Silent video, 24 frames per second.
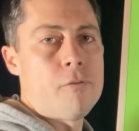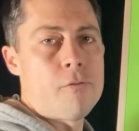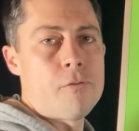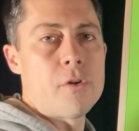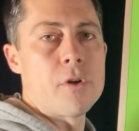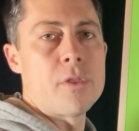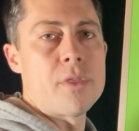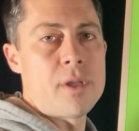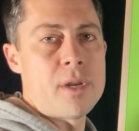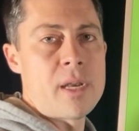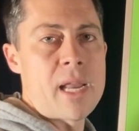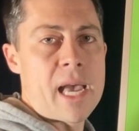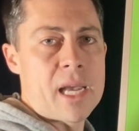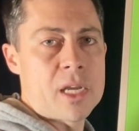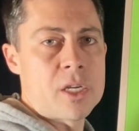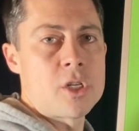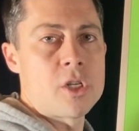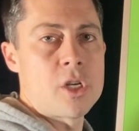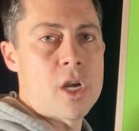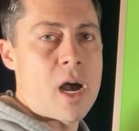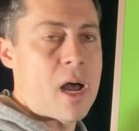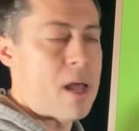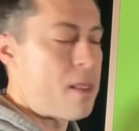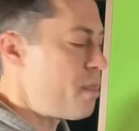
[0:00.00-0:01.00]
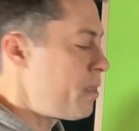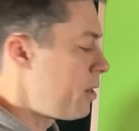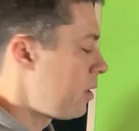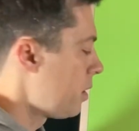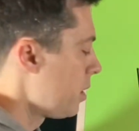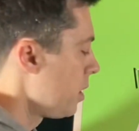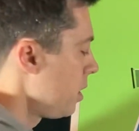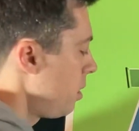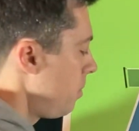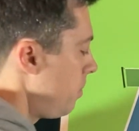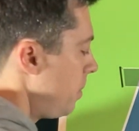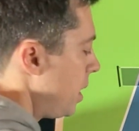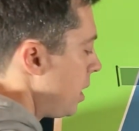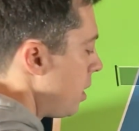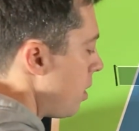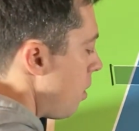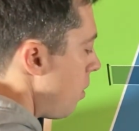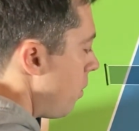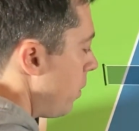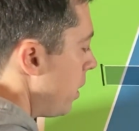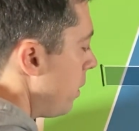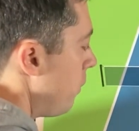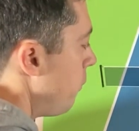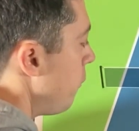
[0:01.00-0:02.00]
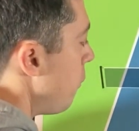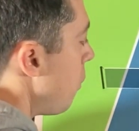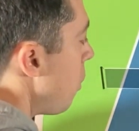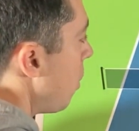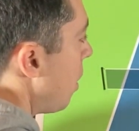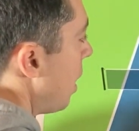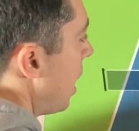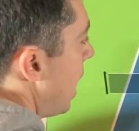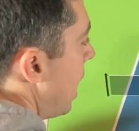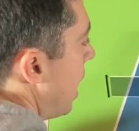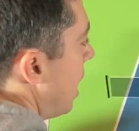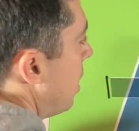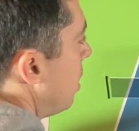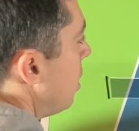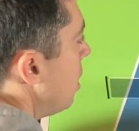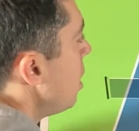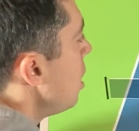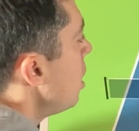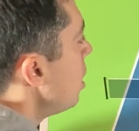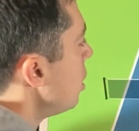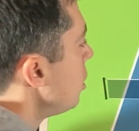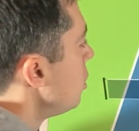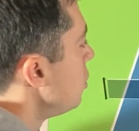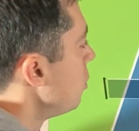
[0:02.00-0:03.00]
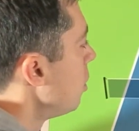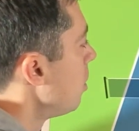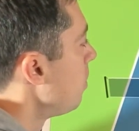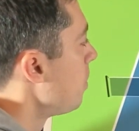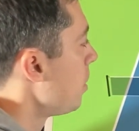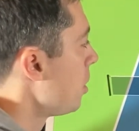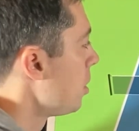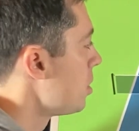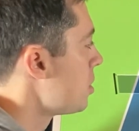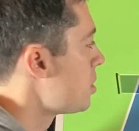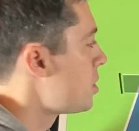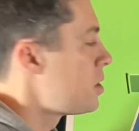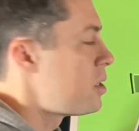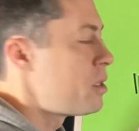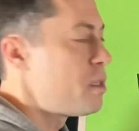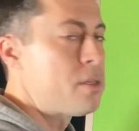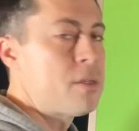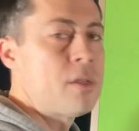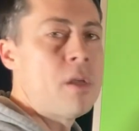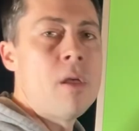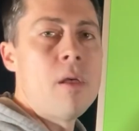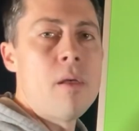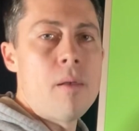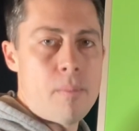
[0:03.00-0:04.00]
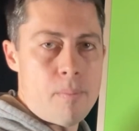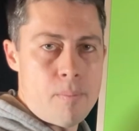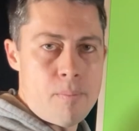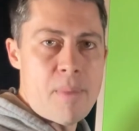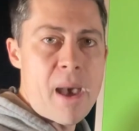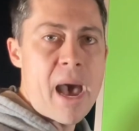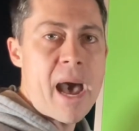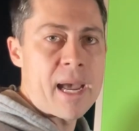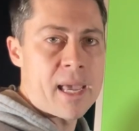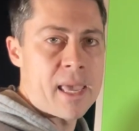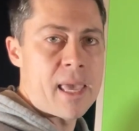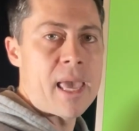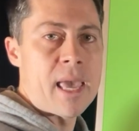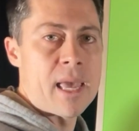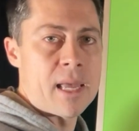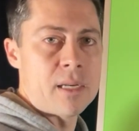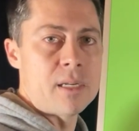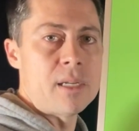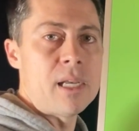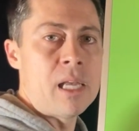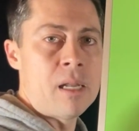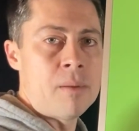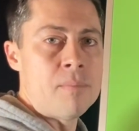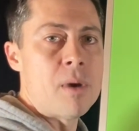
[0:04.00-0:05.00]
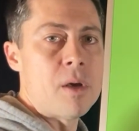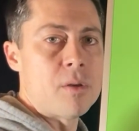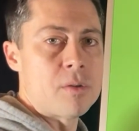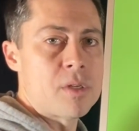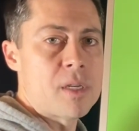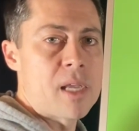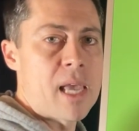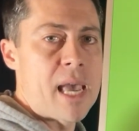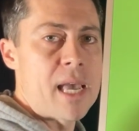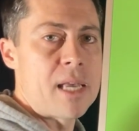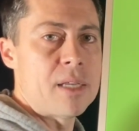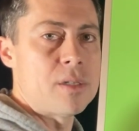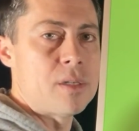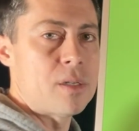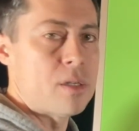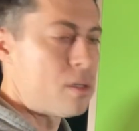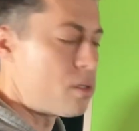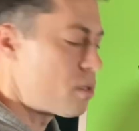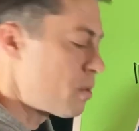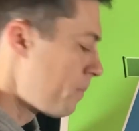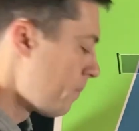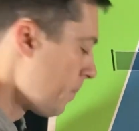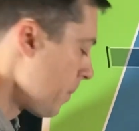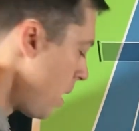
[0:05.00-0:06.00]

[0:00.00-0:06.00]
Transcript: for the next shot, and they're going to be going forehand to a person's backhand in most cases.